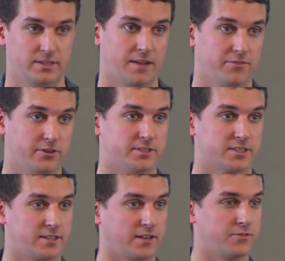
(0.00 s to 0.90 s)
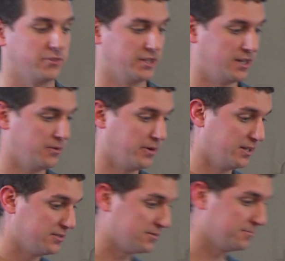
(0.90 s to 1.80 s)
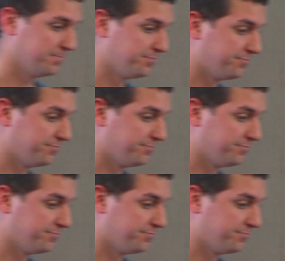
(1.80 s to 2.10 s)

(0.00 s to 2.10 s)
Not very successfully anyways.